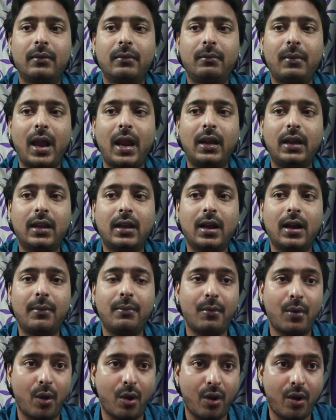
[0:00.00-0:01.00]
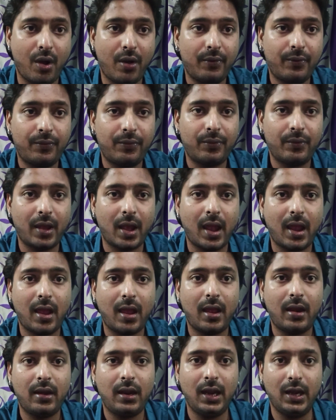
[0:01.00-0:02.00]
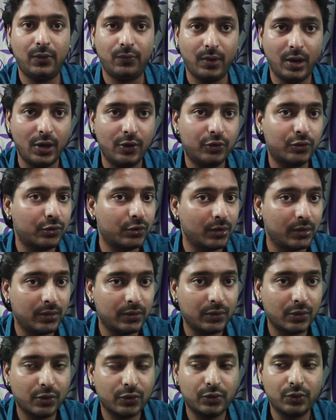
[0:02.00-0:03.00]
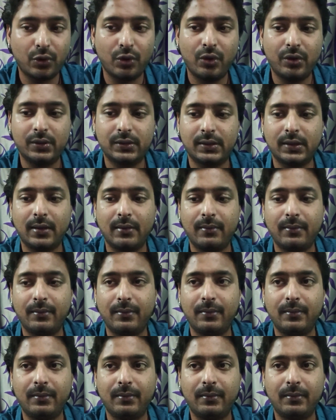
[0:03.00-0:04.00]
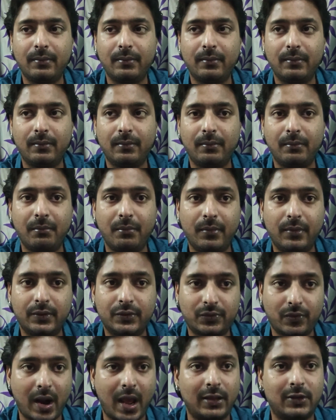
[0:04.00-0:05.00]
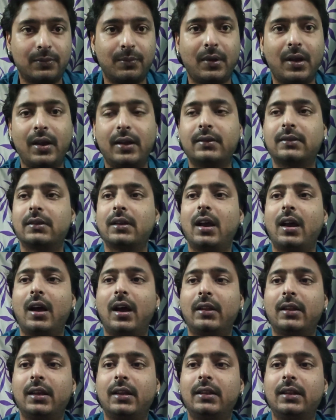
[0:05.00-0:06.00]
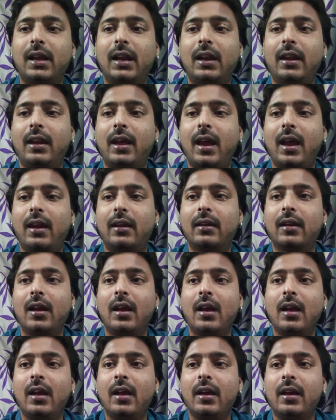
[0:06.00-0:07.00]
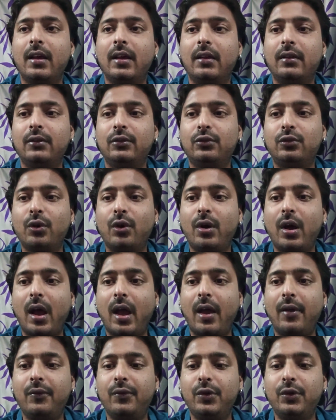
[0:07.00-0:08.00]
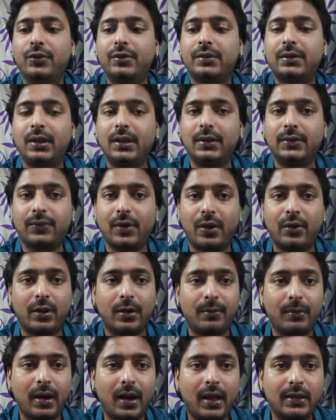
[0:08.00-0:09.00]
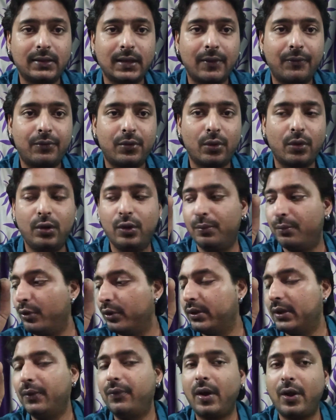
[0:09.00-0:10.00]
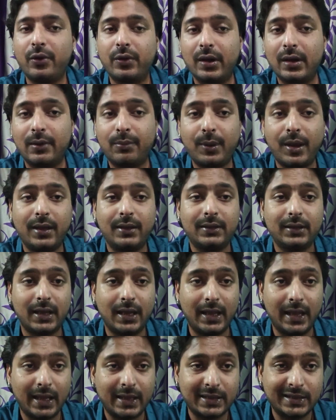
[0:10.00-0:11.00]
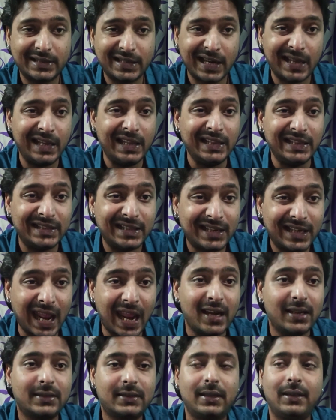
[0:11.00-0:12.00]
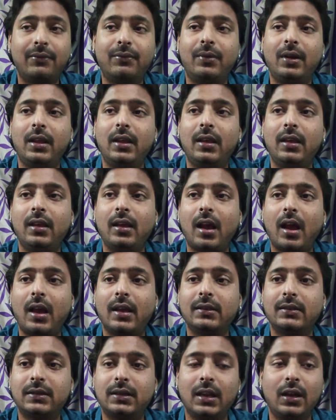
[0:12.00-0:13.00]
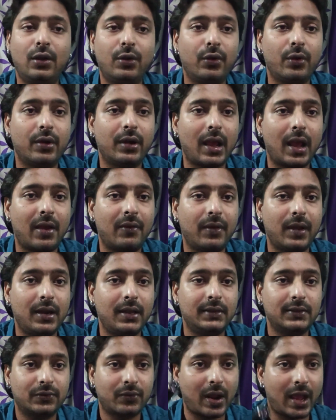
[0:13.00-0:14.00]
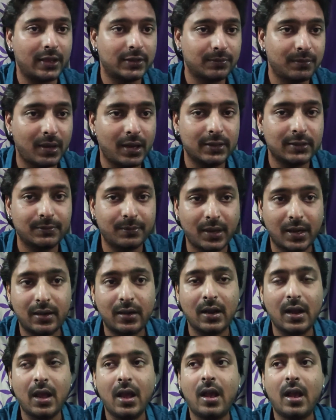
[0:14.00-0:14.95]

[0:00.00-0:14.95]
might come off and it will show some scratch marks. Other than that, though I have used this fountain pen, as I've told you, both the fountain pens intensively, I still don't have any scratch marks. But